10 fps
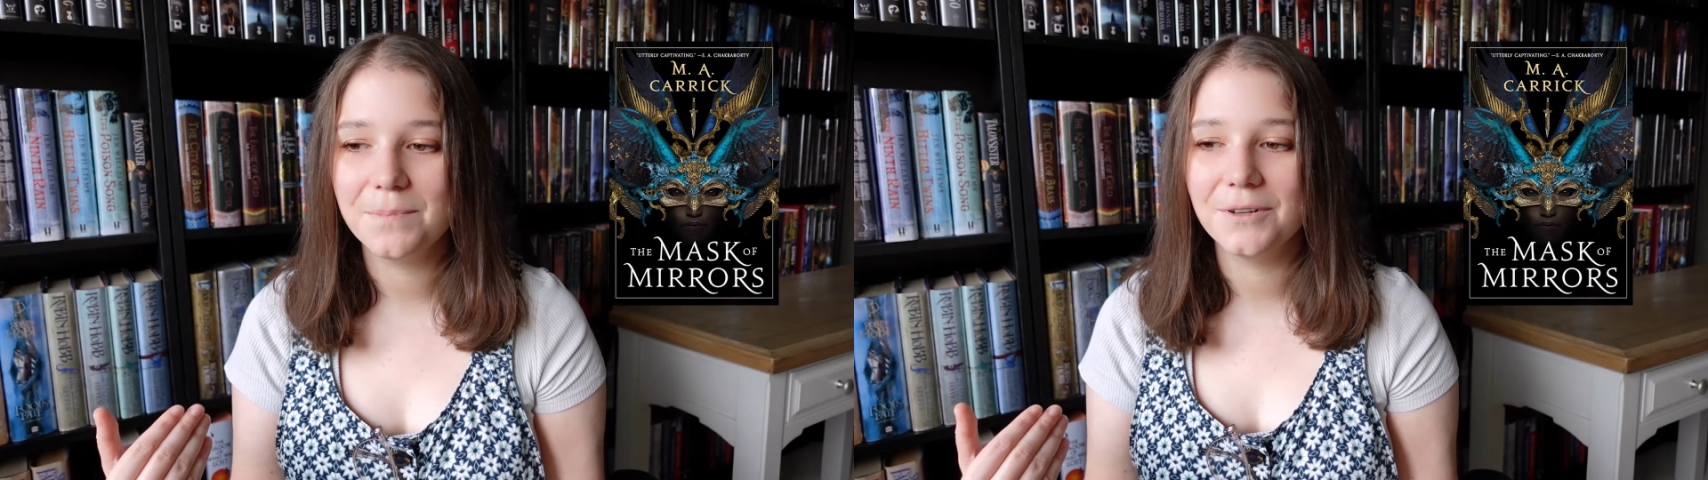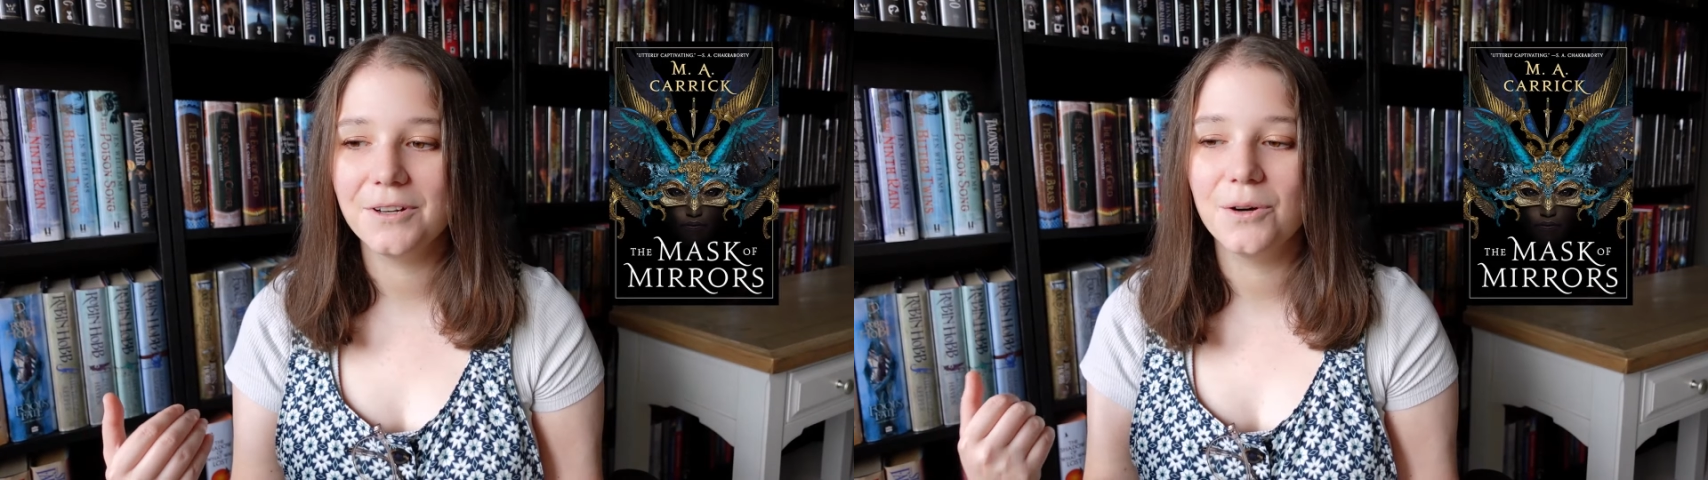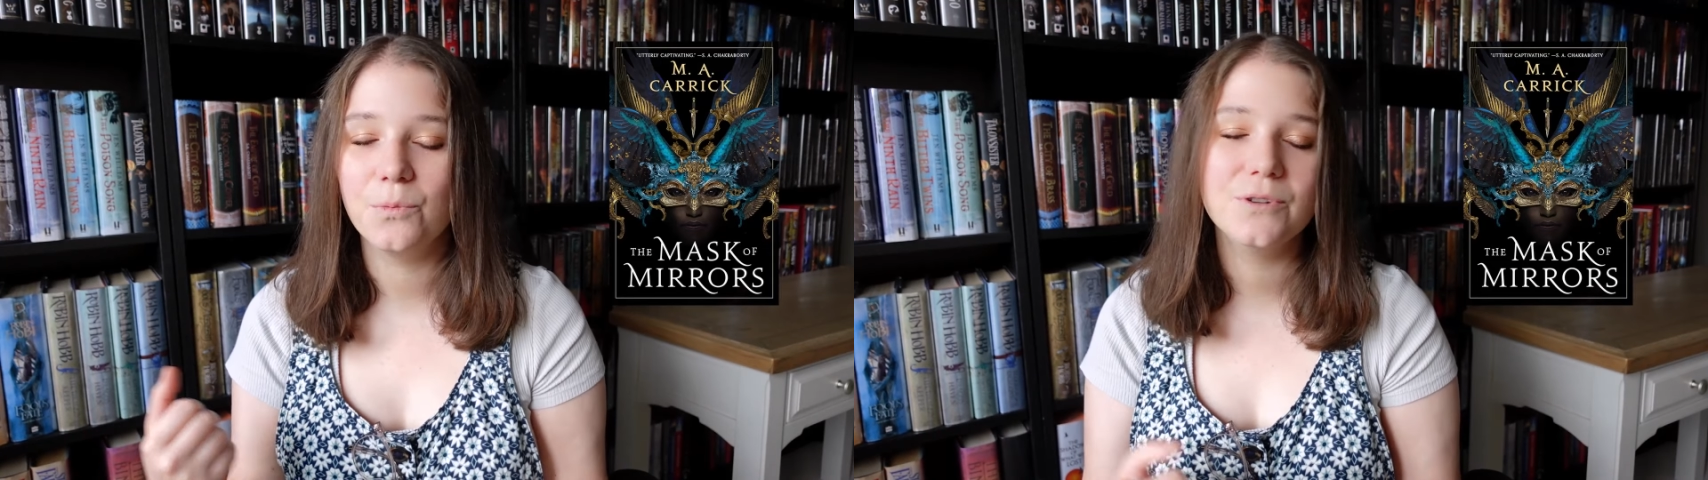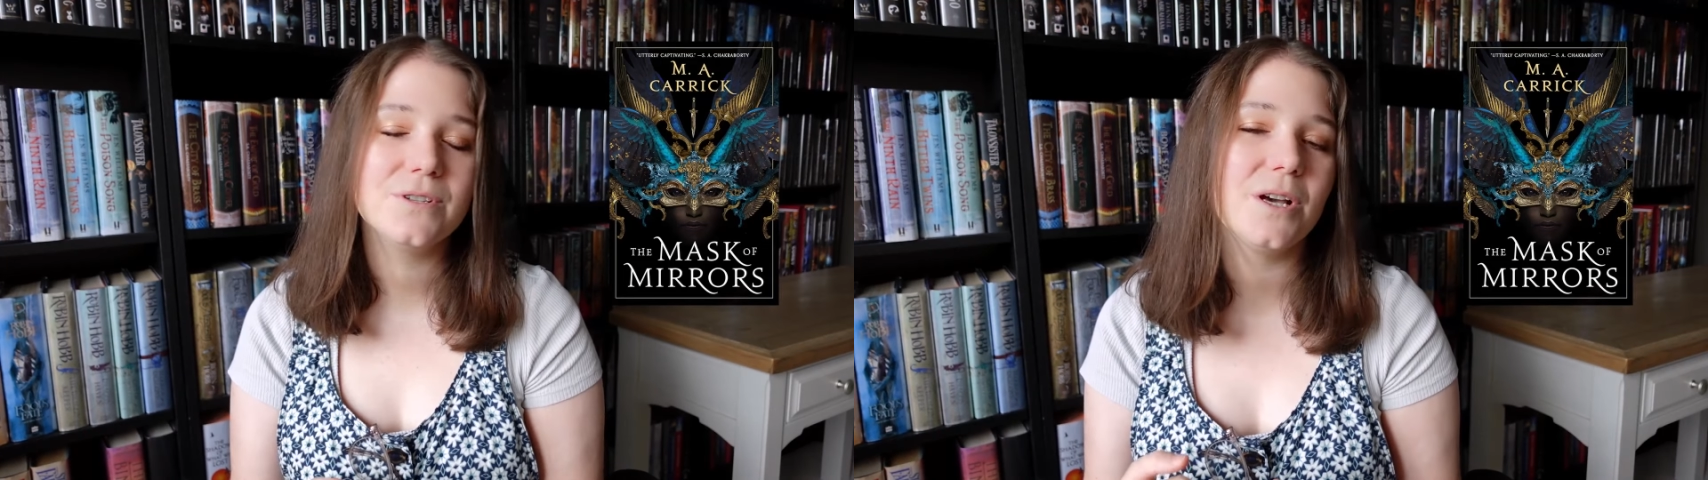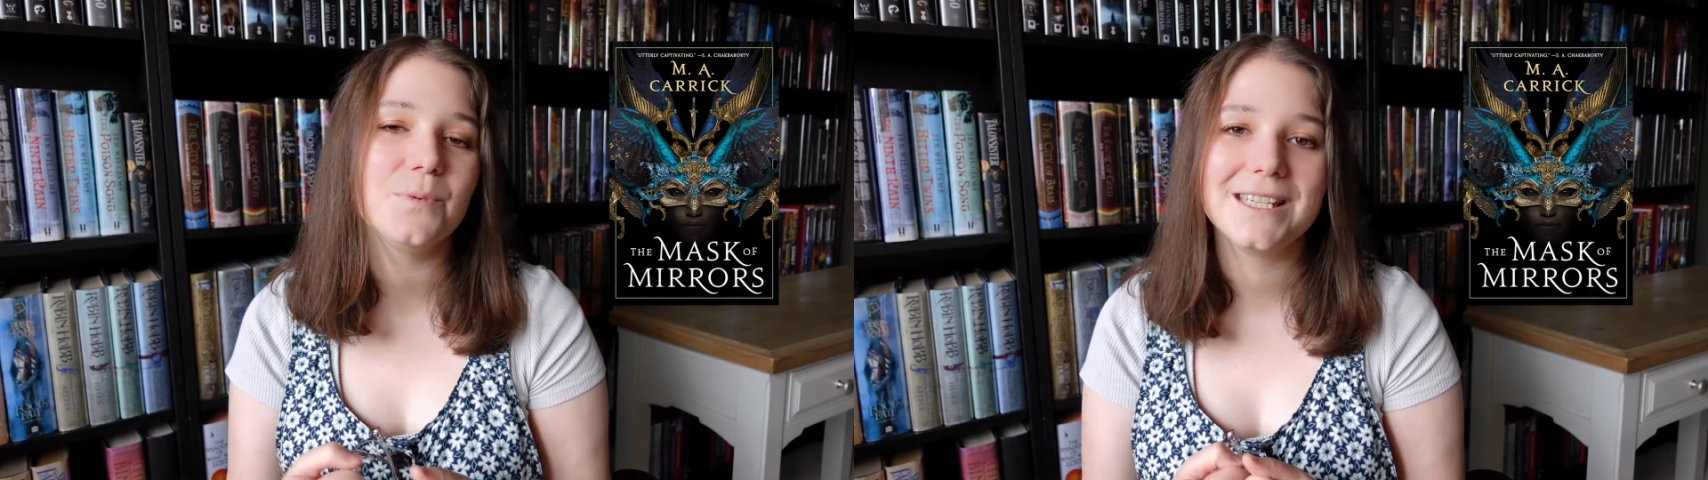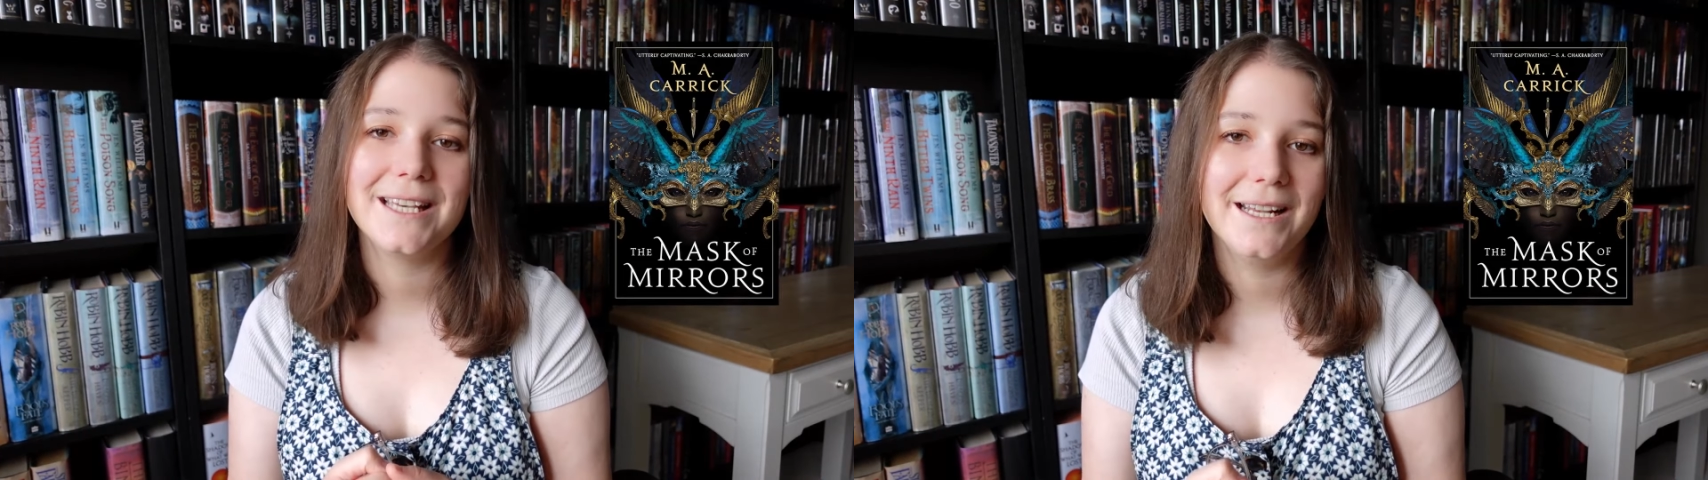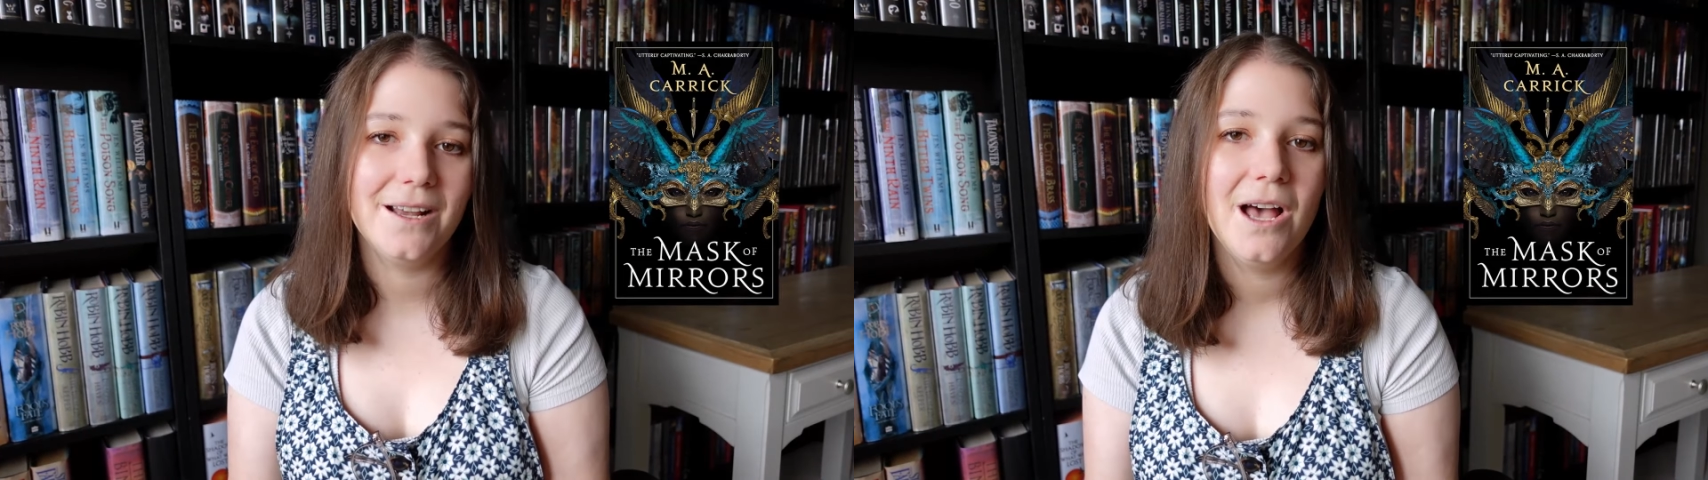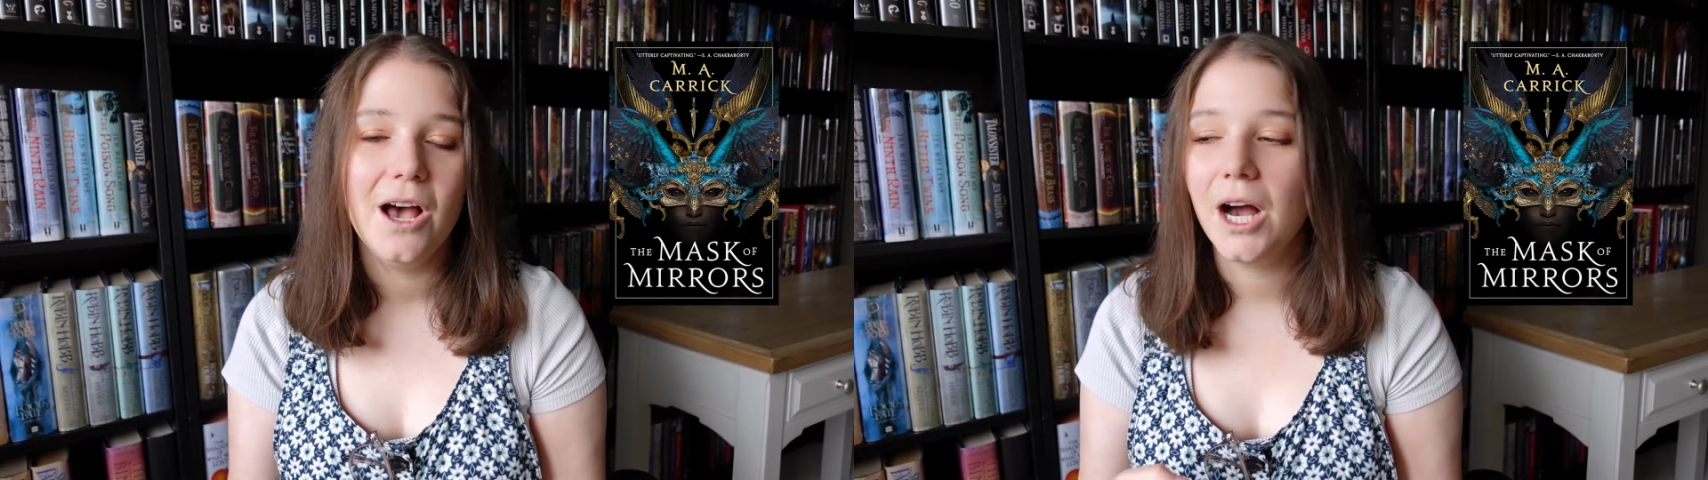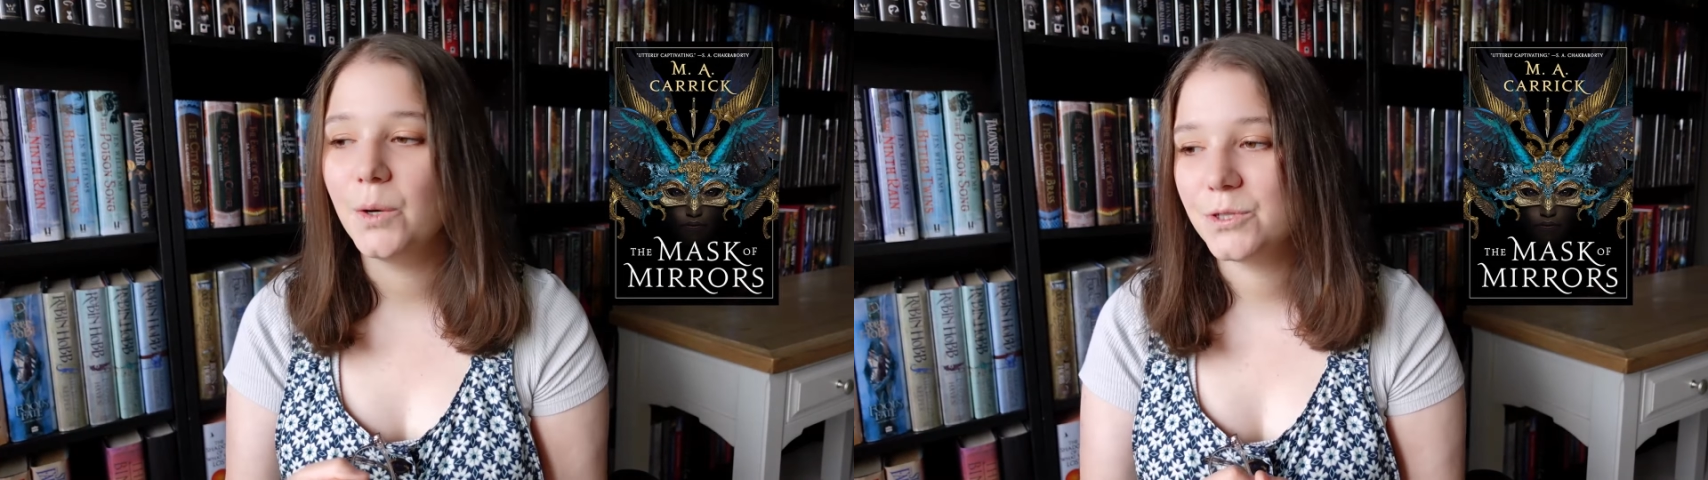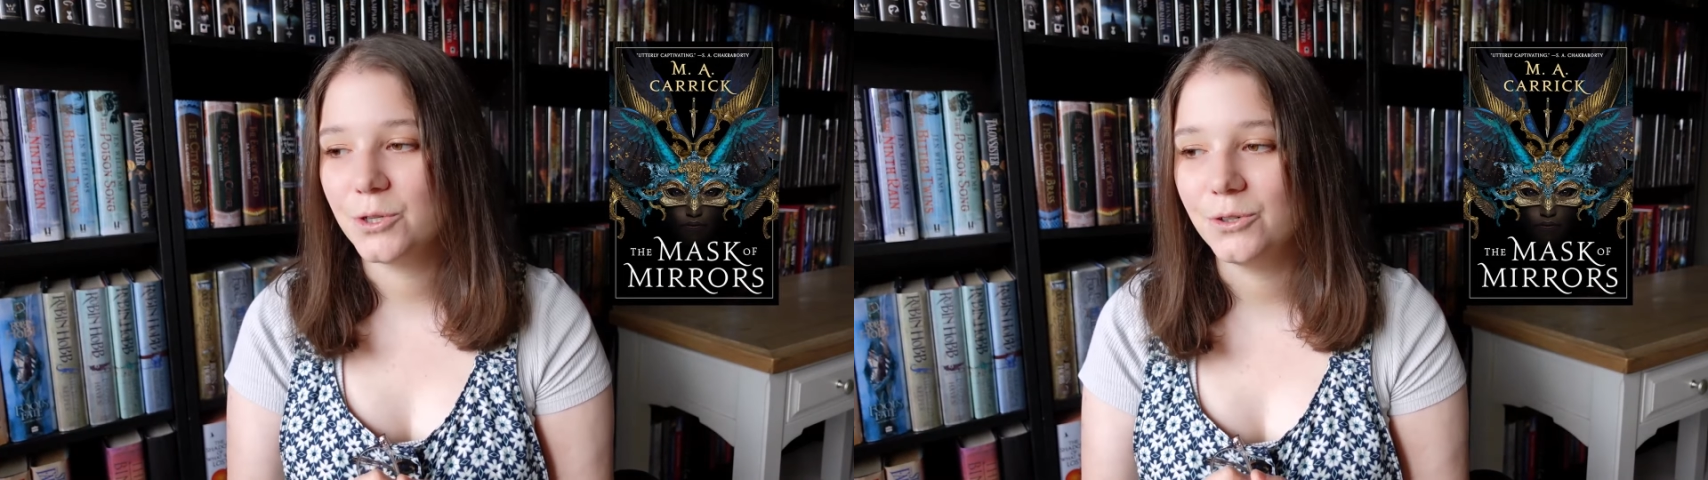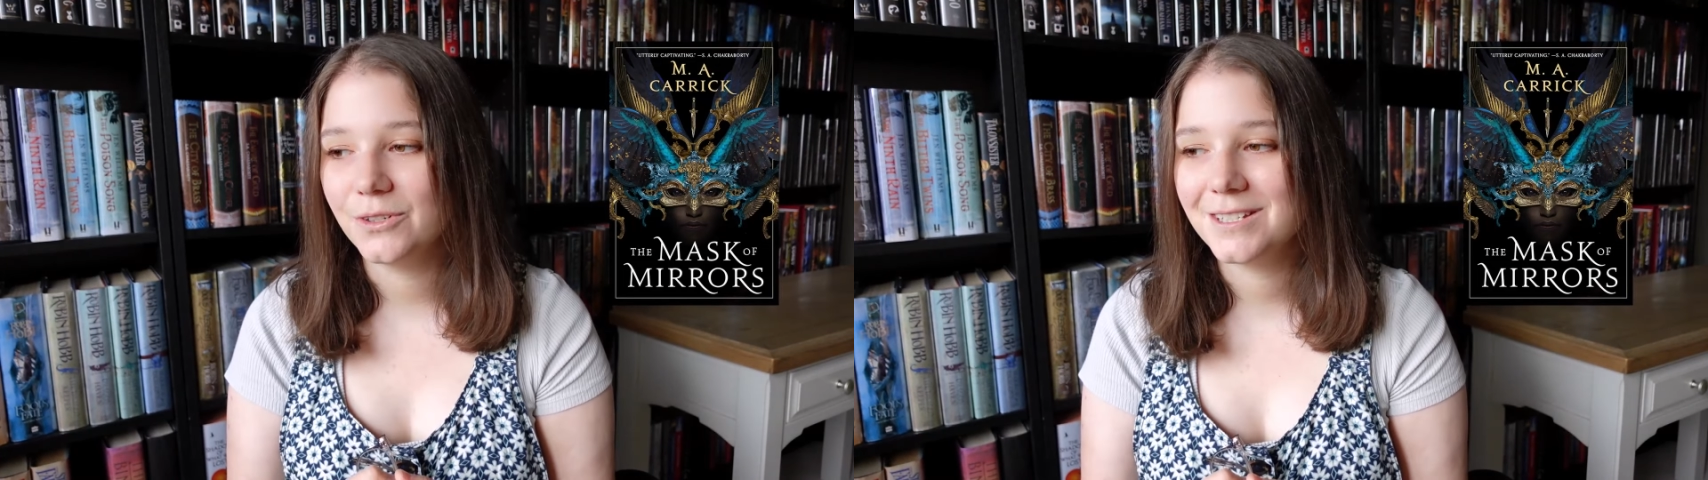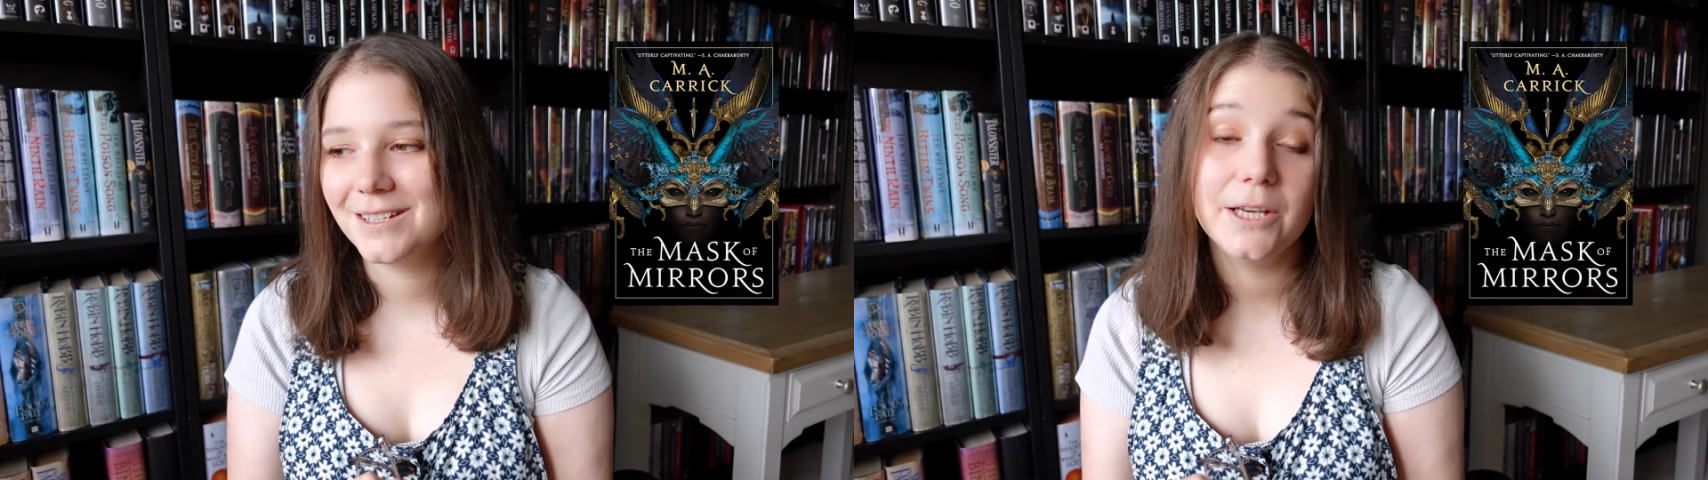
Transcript: but once I was in, I was hooked.